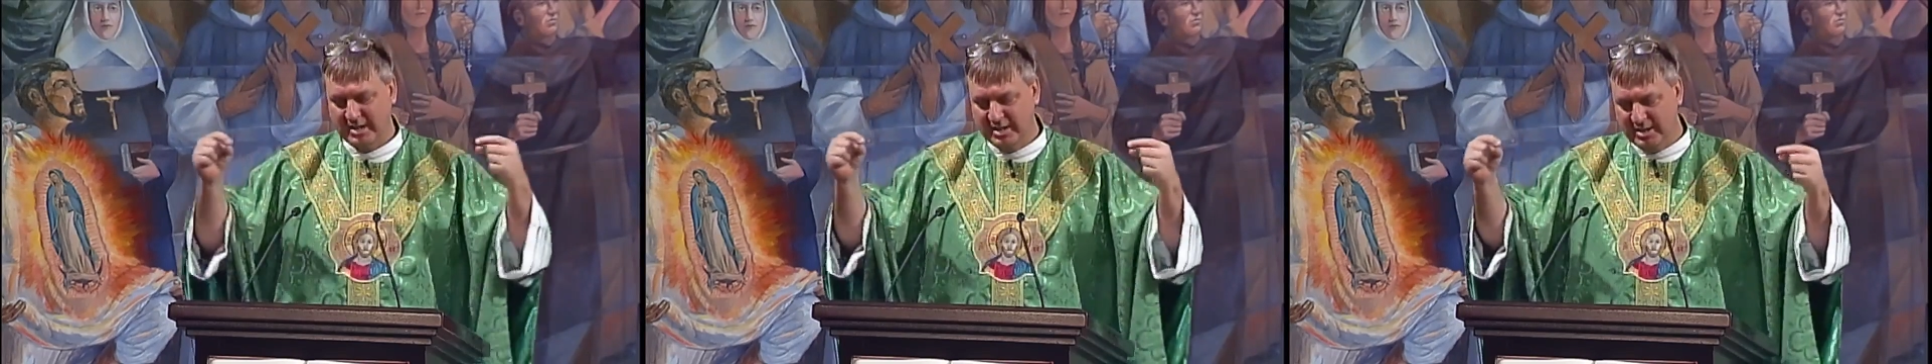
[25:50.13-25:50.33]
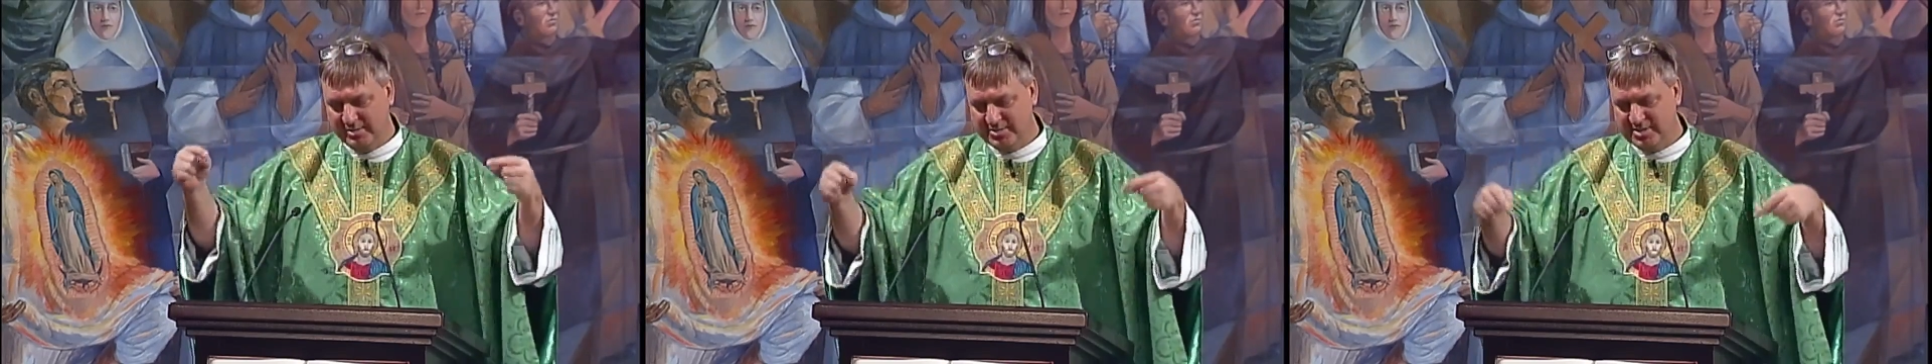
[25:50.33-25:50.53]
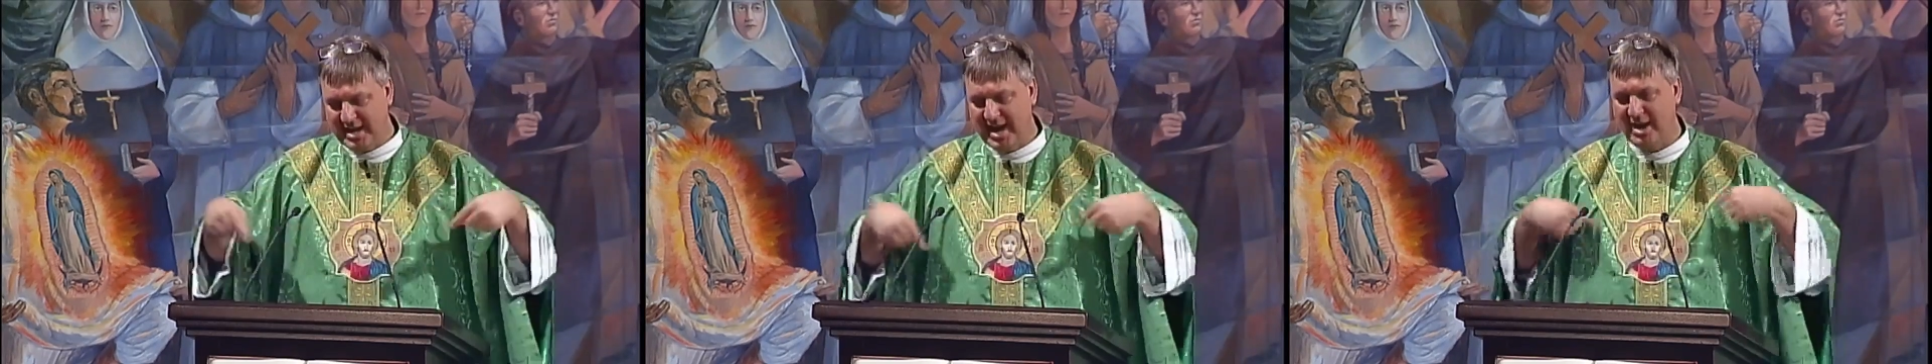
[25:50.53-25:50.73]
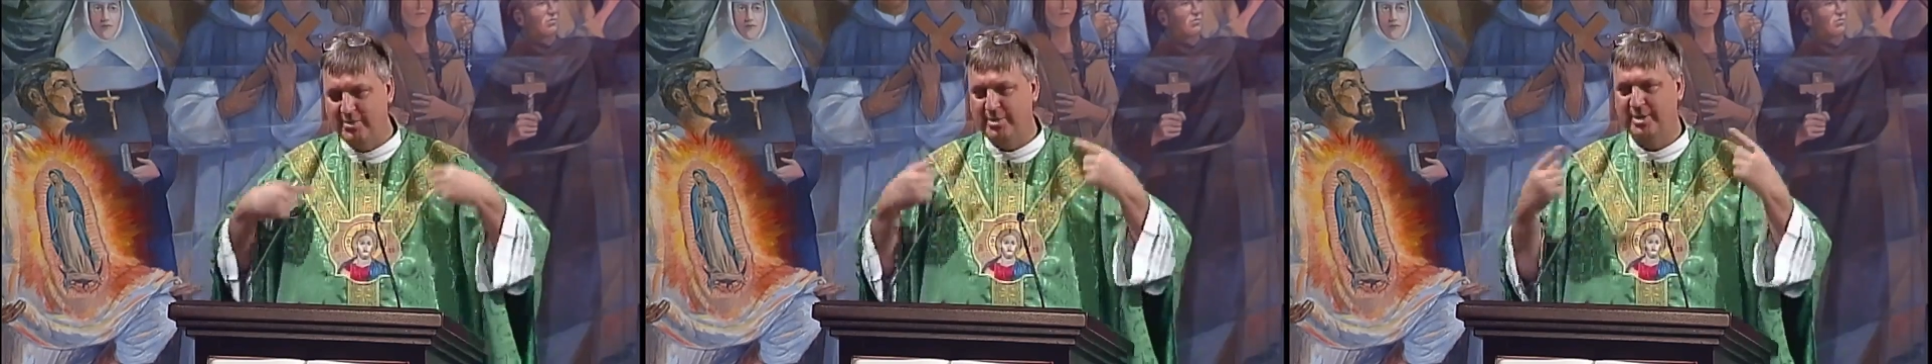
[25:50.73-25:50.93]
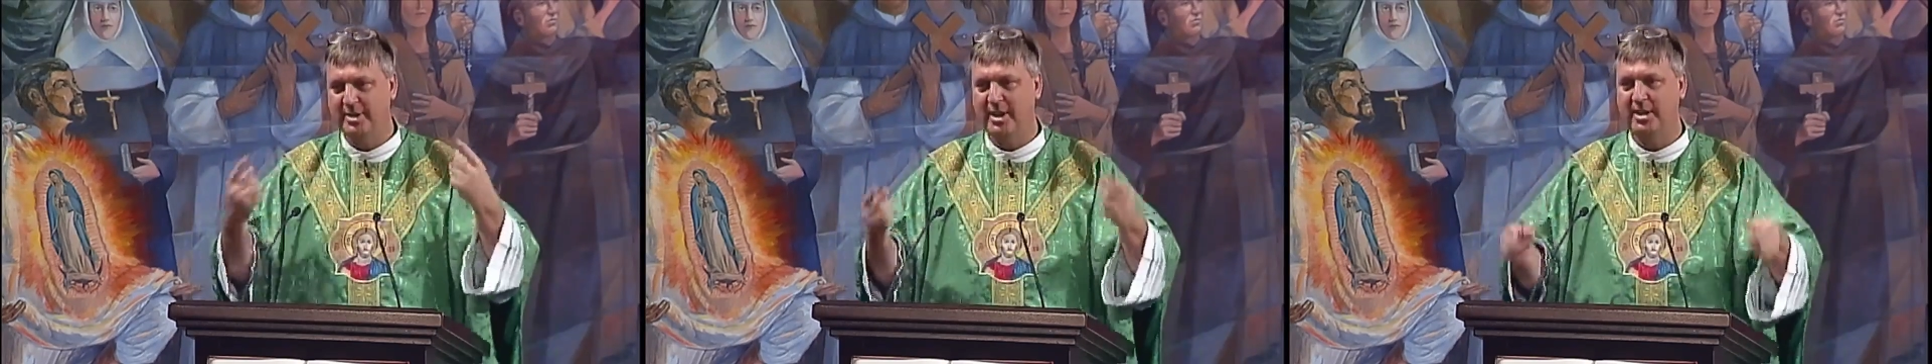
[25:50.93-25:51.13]
lives
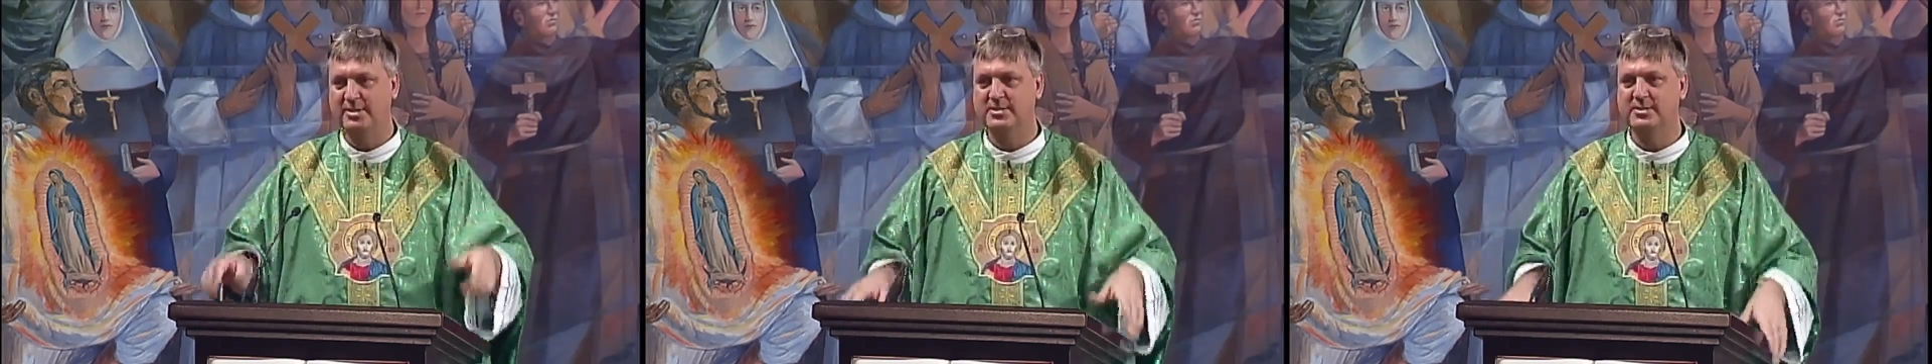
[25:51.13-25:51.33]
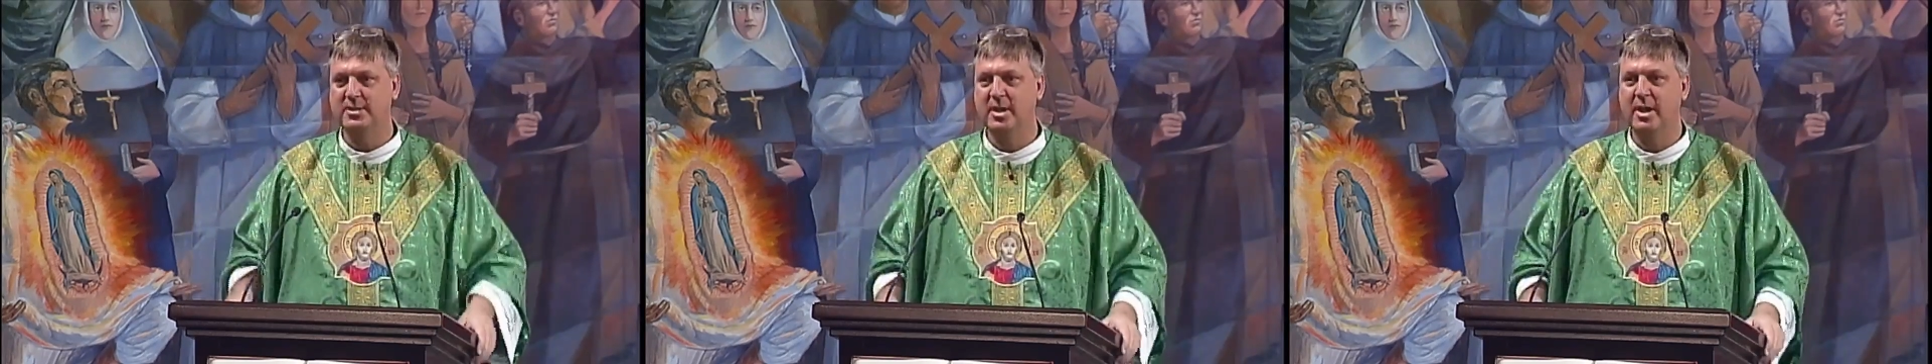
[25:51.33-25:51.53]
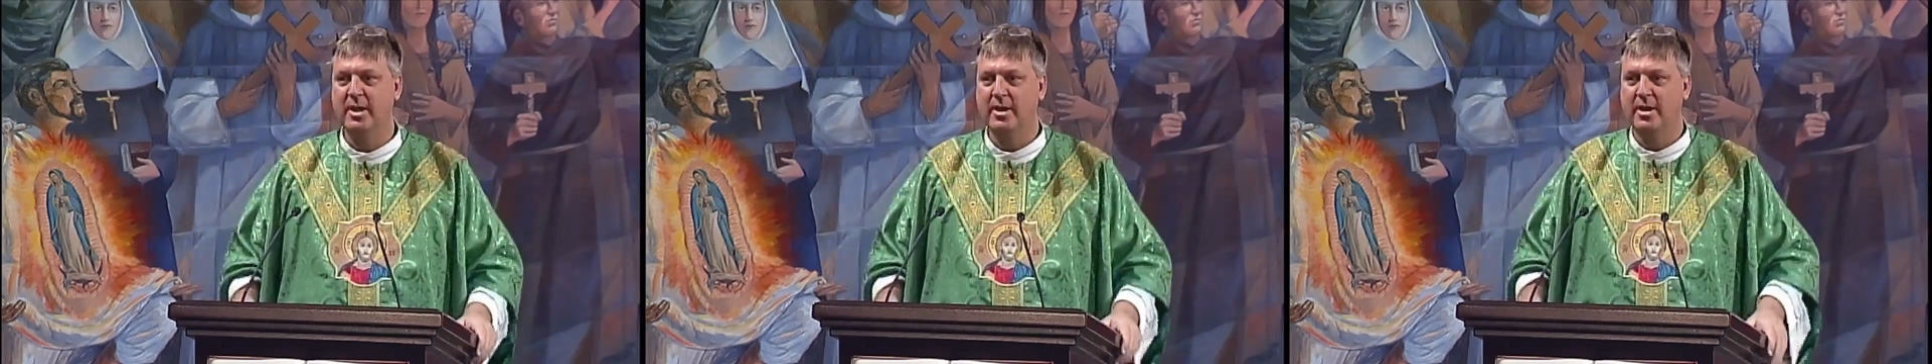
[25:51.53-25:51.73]
out in us